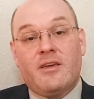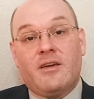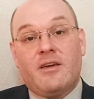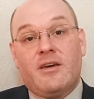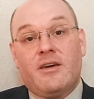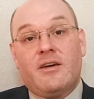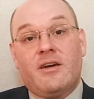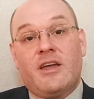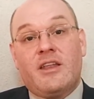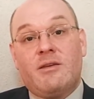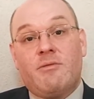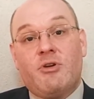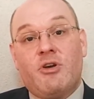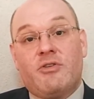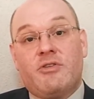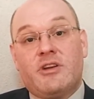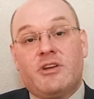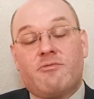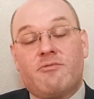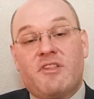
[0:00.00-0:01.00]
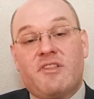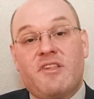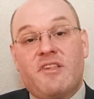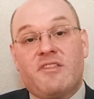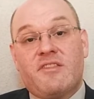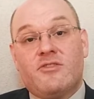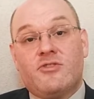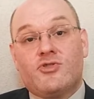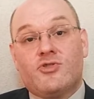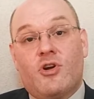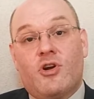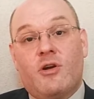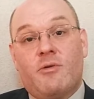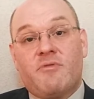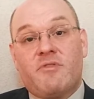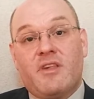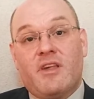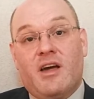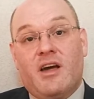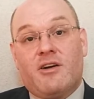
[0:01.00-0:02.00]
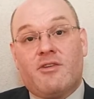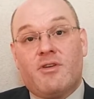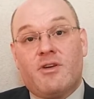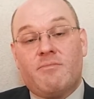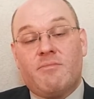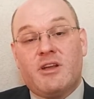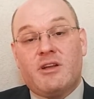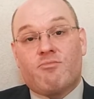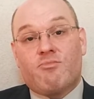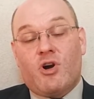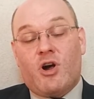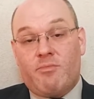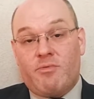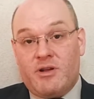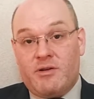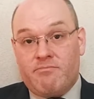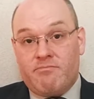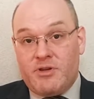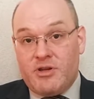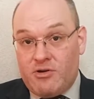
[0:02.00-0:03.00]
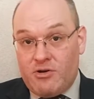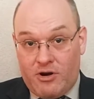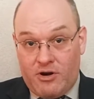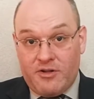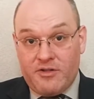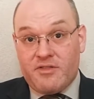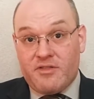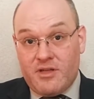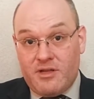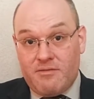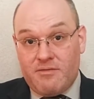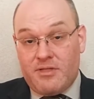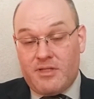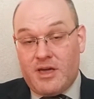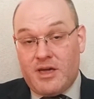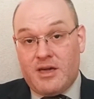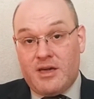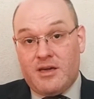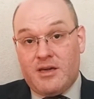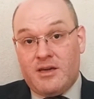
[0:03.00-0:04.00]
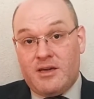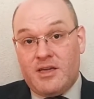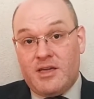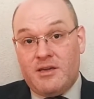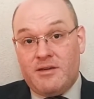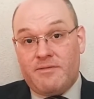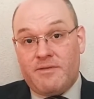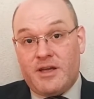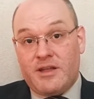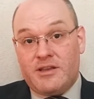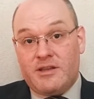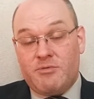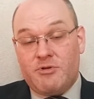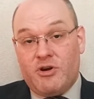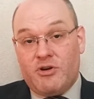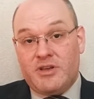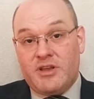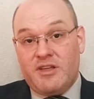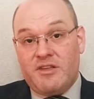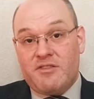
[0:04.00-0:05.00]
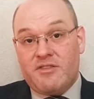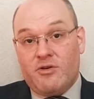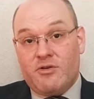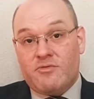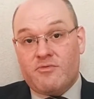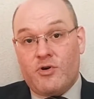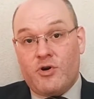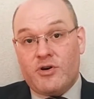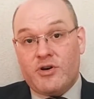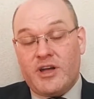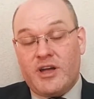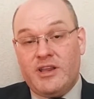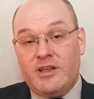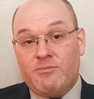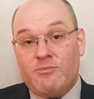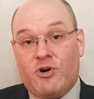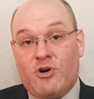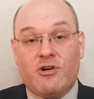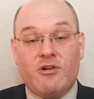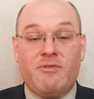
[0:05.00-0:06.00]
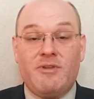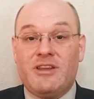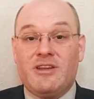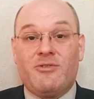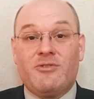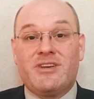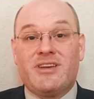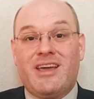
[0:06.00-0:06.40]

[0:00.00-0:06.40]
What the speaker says: Antibiotic-resistant germs are a big problem because if antibiotics don't work anymore, we don't